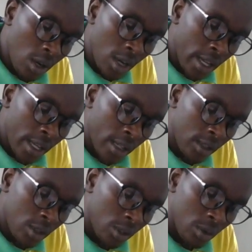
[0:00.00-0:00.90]

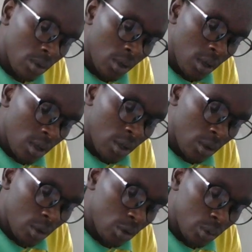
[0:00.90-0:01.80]
and to
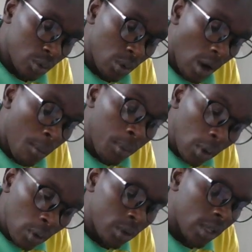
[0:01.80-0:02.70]
to
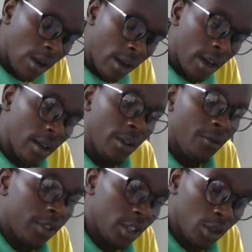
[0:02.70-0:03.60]
upload our
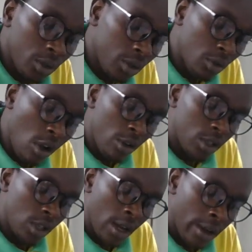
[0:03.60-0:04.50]
videos
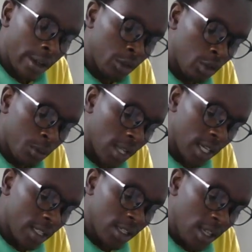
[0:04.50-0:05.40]
throughout our YouTube
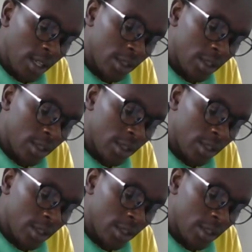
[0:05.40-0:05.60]
channel.